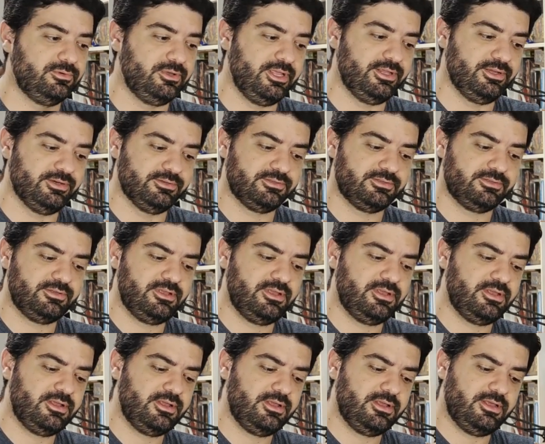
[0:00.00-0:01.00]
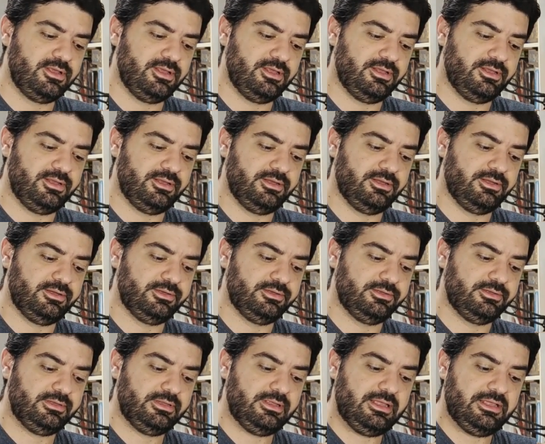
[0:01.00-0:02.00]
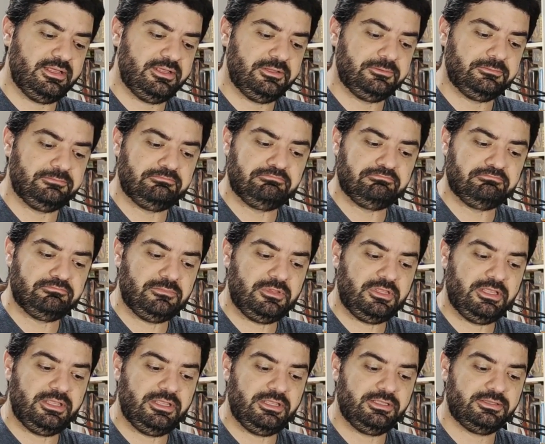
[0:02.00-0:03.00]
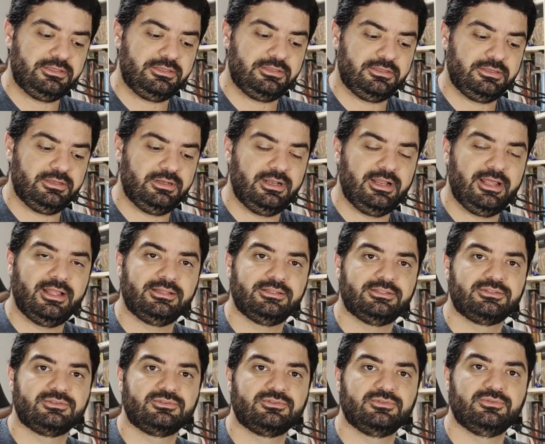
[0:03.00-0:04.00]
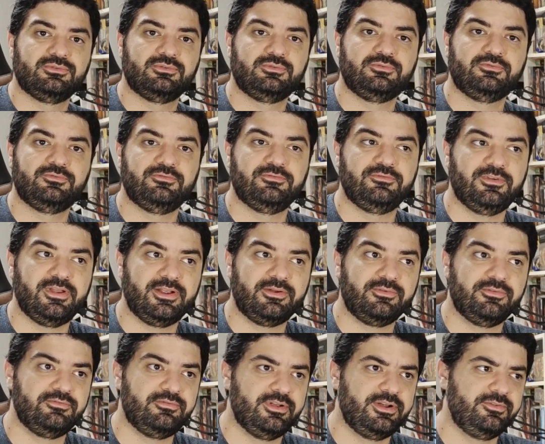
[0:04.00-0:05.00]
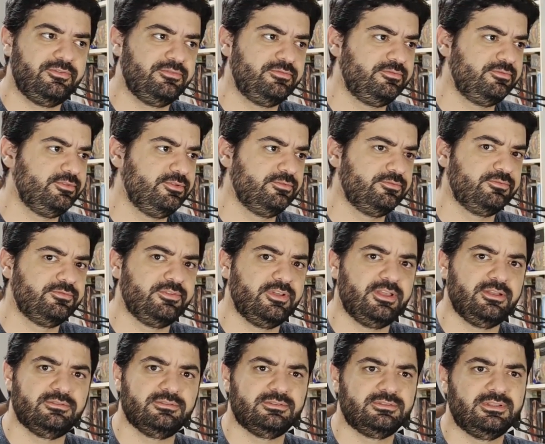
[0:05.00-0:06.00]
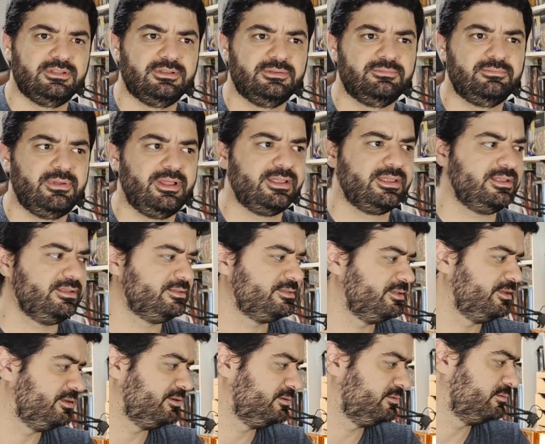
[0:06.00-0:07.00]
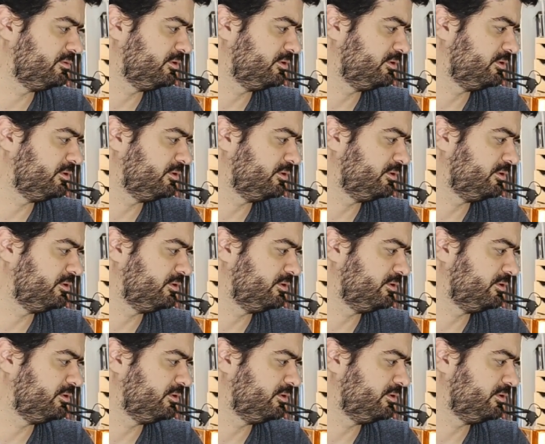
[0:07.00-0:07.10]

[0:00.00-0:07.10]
layers, and it leads to very few fails. I can say